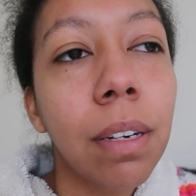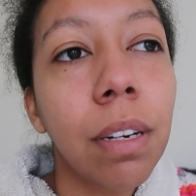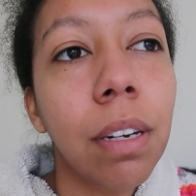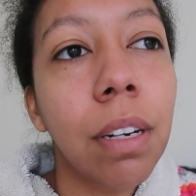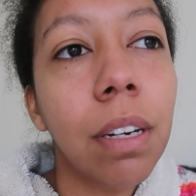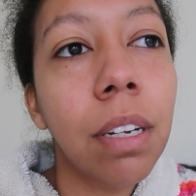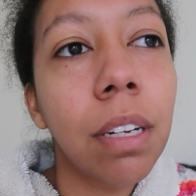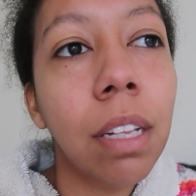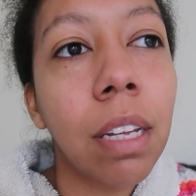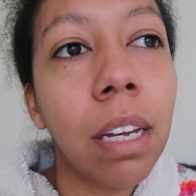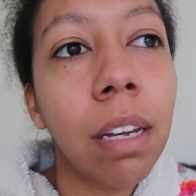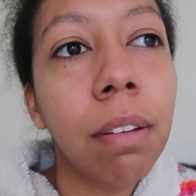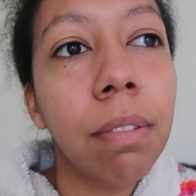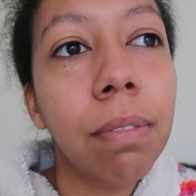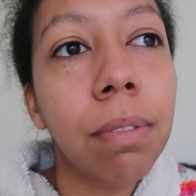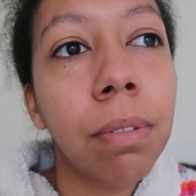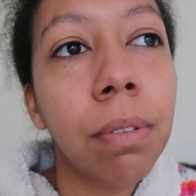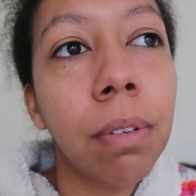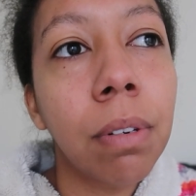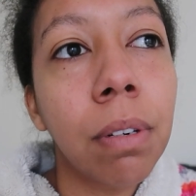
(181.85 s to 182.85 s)
curly
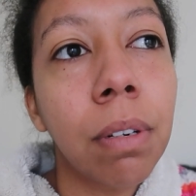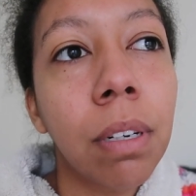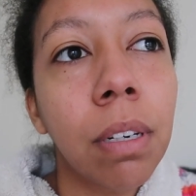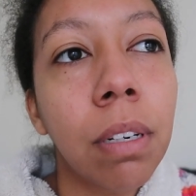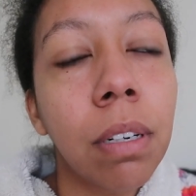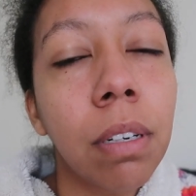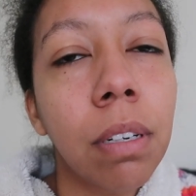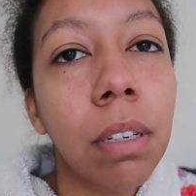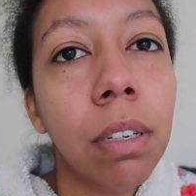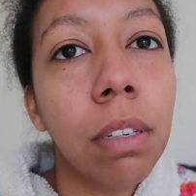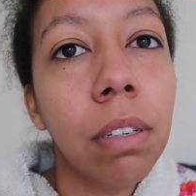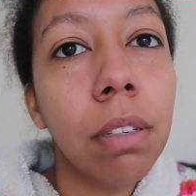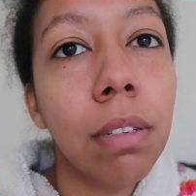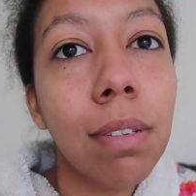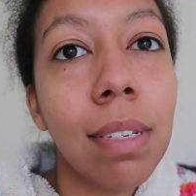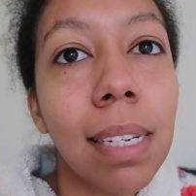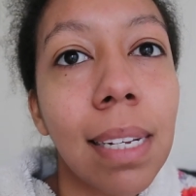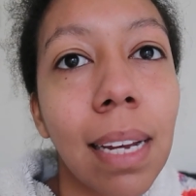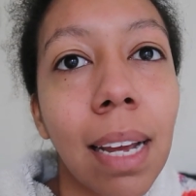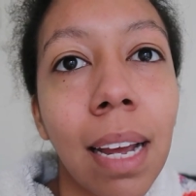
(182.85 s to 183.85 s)
for
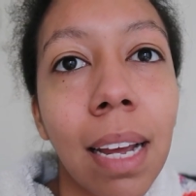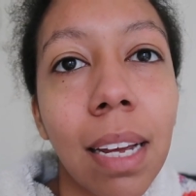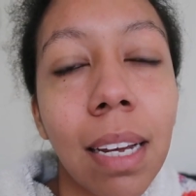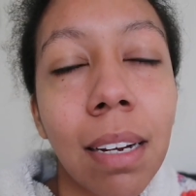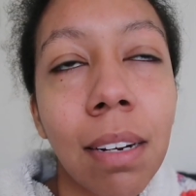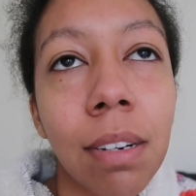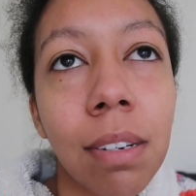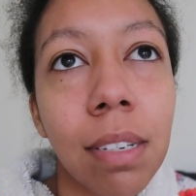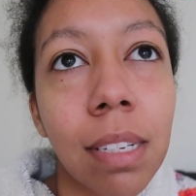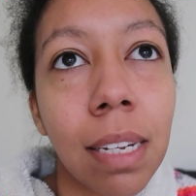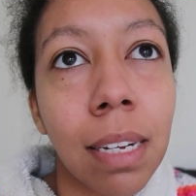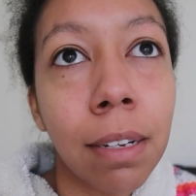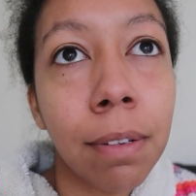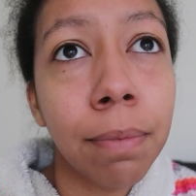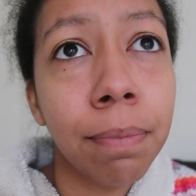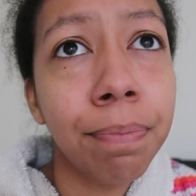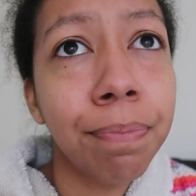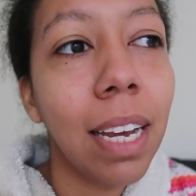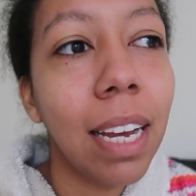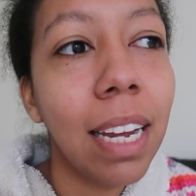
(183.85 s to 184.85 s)
close to 8 years
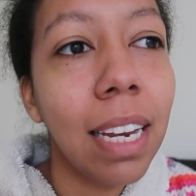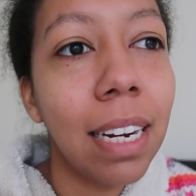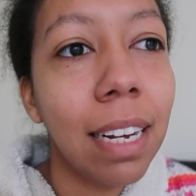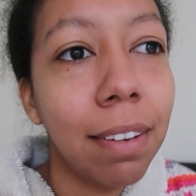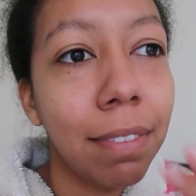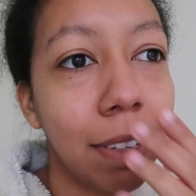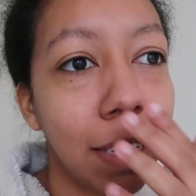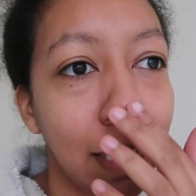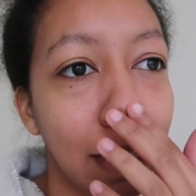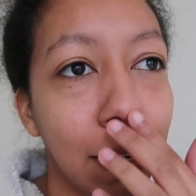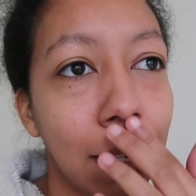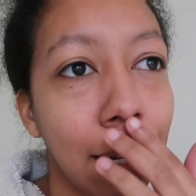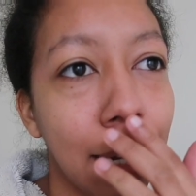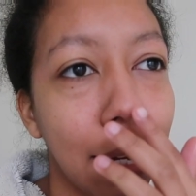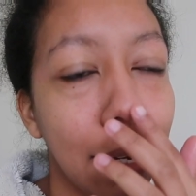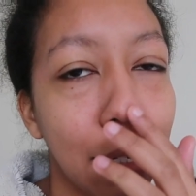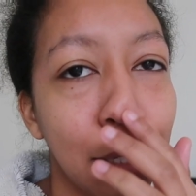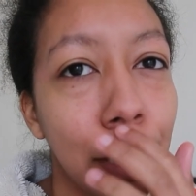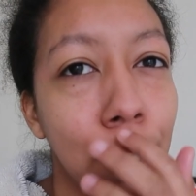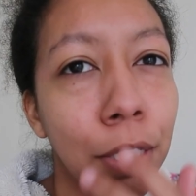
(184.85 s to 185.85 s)
now, and I've done
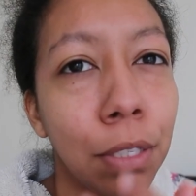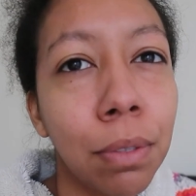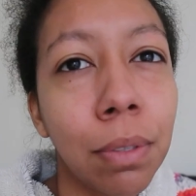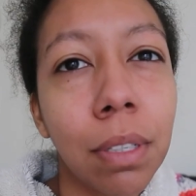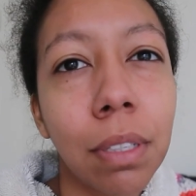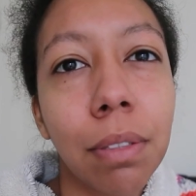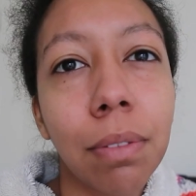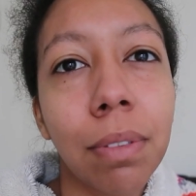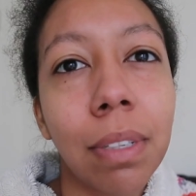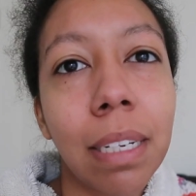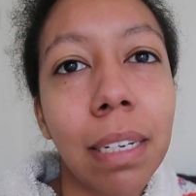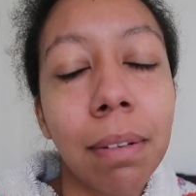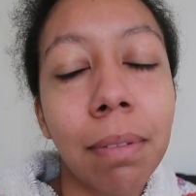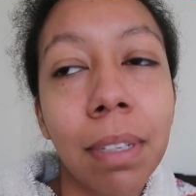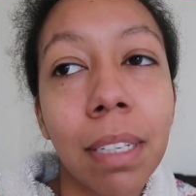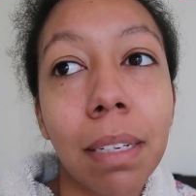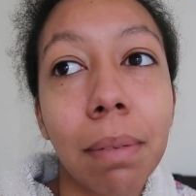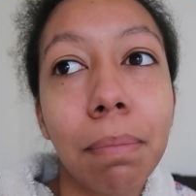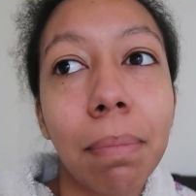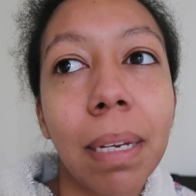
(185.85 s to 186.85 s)
like two or three
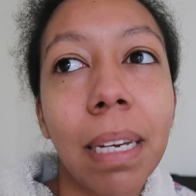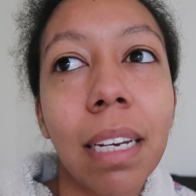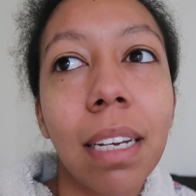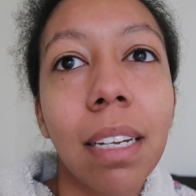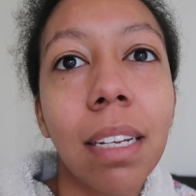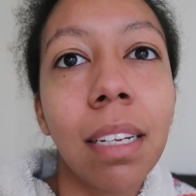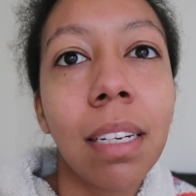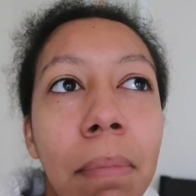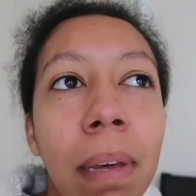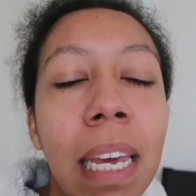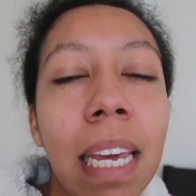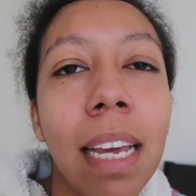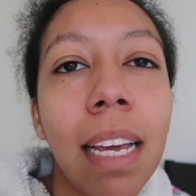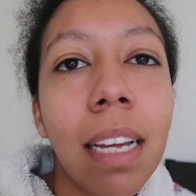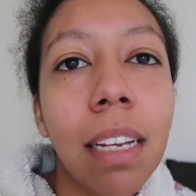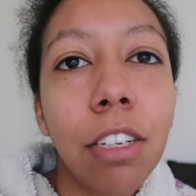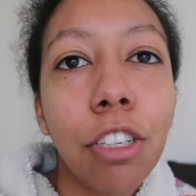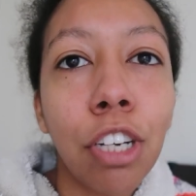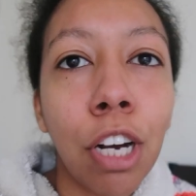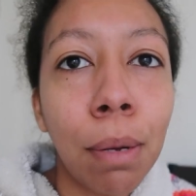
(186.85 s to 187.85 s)
really big
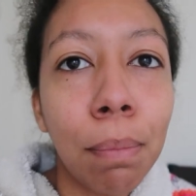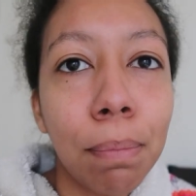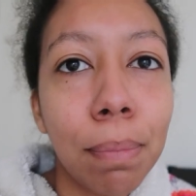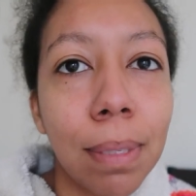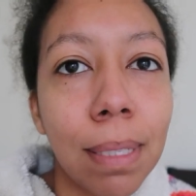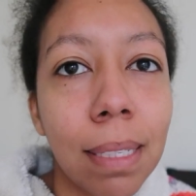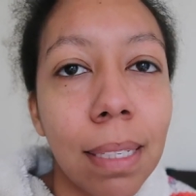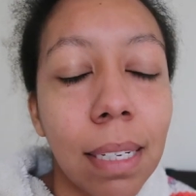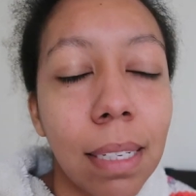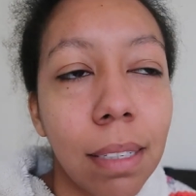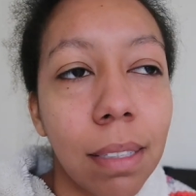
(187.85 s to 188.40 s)
chops.